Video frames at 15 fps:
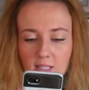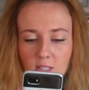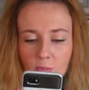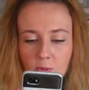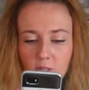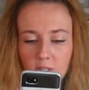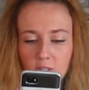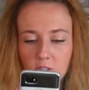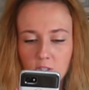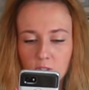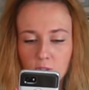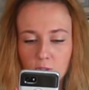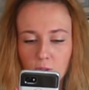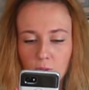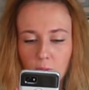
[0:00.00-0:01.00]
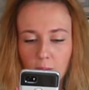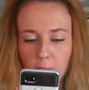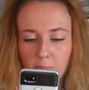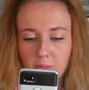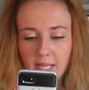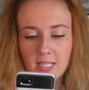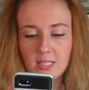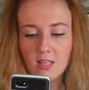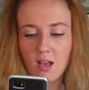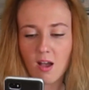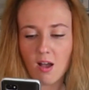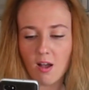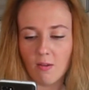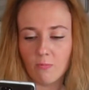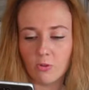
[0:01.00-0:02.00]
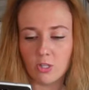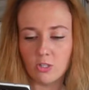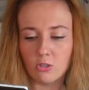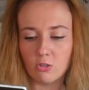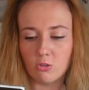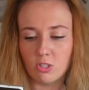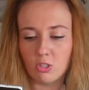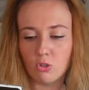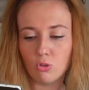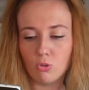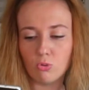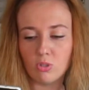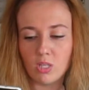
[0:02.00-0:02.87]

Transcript: So we're gonna do in place of, we're gonna do 2